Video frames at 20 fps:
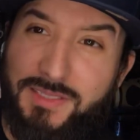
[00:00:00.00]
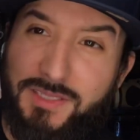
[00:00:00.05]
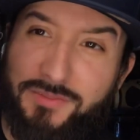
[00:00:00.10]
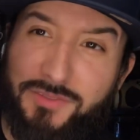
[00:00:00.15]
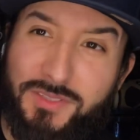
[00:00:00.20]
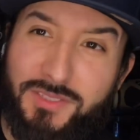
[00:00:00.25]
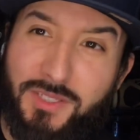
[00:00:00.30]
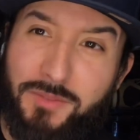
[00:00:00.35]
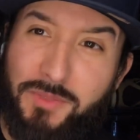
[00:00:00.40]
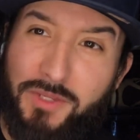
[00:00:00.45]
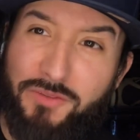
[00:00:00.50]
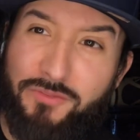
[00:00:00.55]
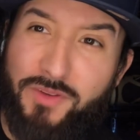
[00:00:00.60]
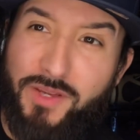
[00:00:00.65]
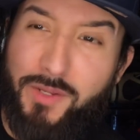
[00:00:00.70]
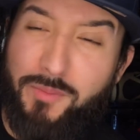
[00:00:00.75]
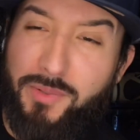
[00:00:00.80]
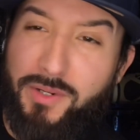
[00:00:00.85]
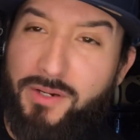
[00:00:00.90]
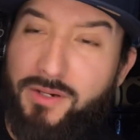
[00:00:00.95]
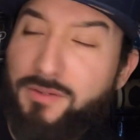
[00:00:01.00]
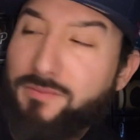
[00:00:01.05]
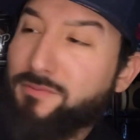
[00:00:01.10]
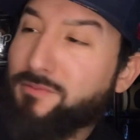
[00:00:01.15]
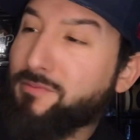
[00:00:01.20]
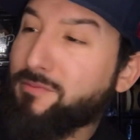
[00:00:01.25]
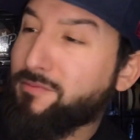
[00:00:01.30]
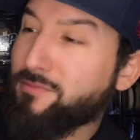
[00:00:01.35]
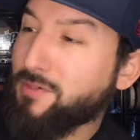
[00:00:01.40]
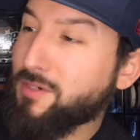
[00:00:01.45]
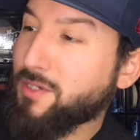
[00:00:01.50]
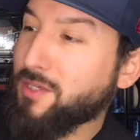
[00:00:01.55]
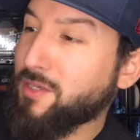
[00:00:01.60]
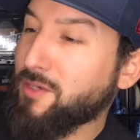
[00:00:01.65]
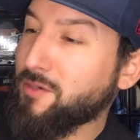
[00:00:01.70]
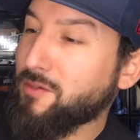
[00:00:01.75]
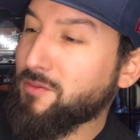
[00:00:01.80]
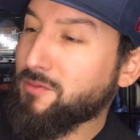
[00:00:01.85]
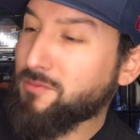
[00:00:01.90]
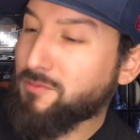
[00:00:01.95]
if you sent me a fake pair, fuck
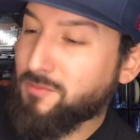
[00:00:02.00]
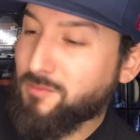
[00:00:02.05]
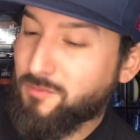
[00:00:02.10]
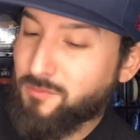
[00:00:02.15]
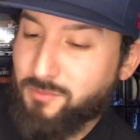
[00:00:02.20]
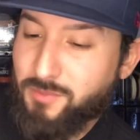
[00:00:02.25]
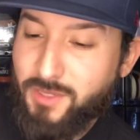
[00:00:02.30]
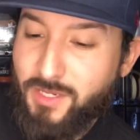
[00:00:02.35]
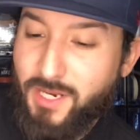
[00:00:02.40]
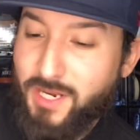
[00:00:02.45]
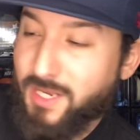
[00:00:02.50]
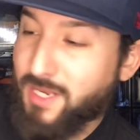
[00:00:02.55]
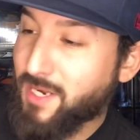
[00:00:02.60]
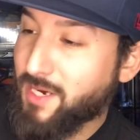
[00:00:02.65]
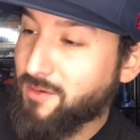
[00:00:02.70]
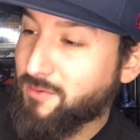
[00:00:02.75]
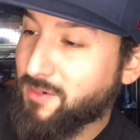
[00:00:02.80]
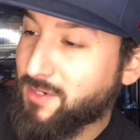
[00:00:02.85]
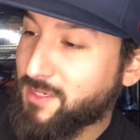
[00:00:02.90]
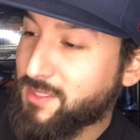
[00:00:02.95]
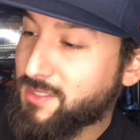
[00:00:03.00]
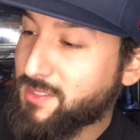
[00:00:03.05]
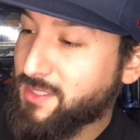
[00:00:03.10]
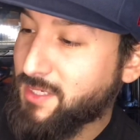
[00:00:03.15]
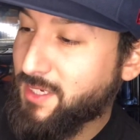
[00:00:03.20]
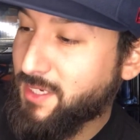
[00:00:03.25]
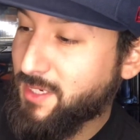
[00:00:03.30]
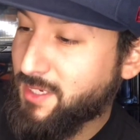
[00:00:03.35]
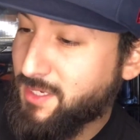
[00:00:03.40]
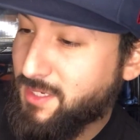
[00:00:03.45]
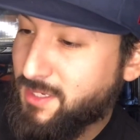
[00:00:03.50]
you, but I can't really see